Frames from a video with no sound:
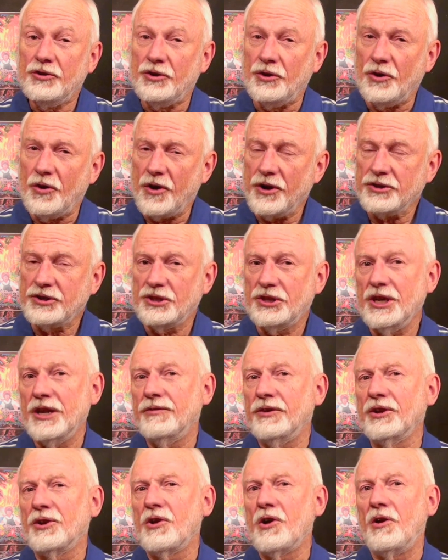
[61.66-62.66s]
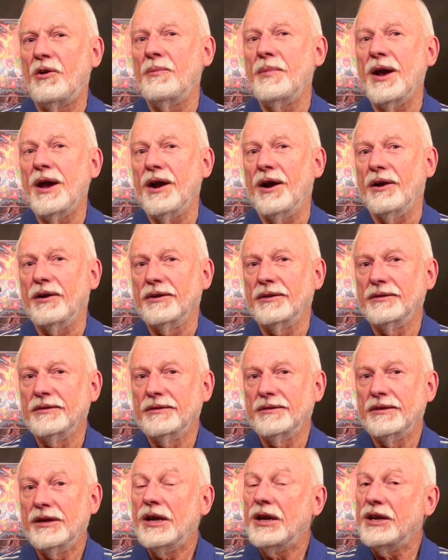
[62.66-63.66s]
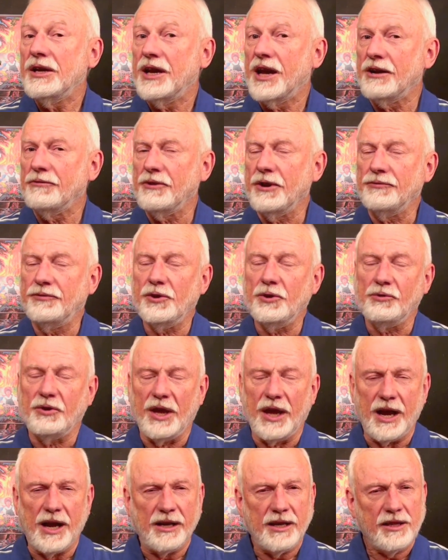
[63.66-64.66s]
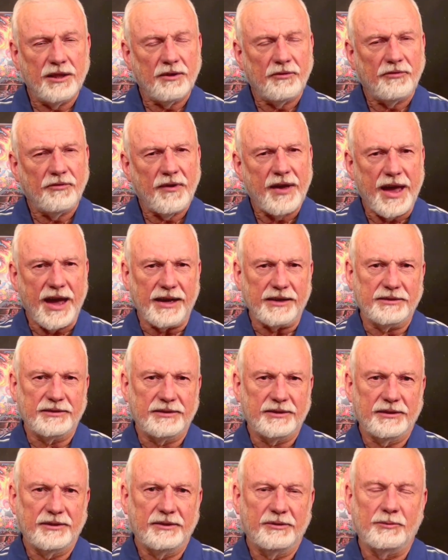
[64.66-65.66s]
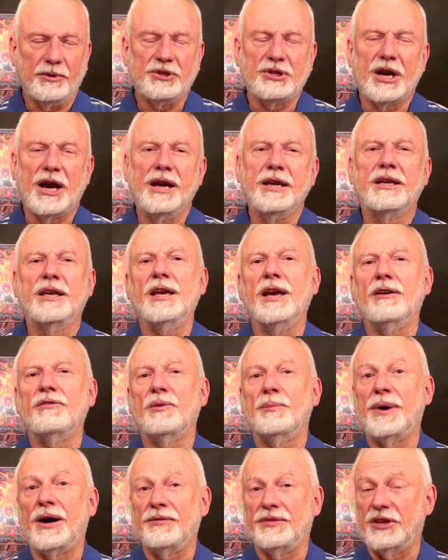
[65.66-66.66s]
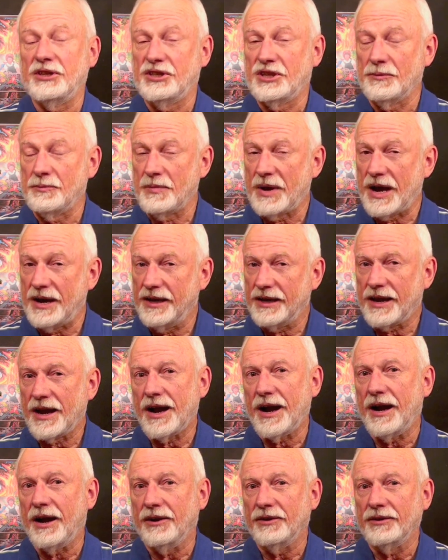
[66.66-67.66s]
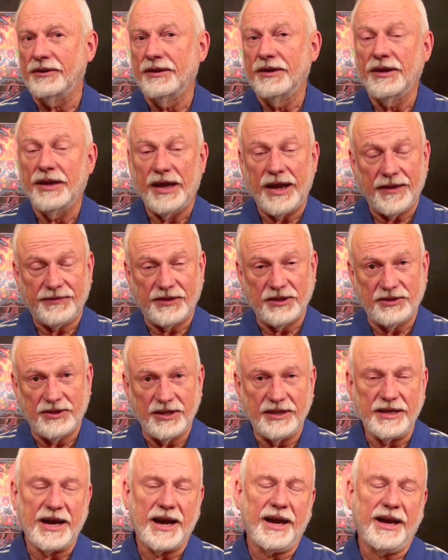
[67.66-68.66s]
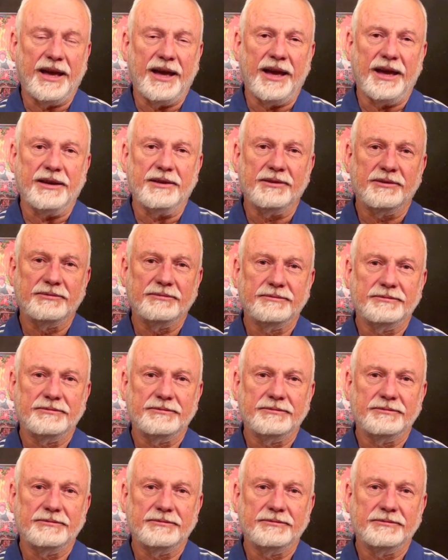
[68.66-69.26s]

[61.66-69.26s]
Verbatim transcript: nor Stephen Colbert can refute any of the facts which I give about the demonic art at the DIA.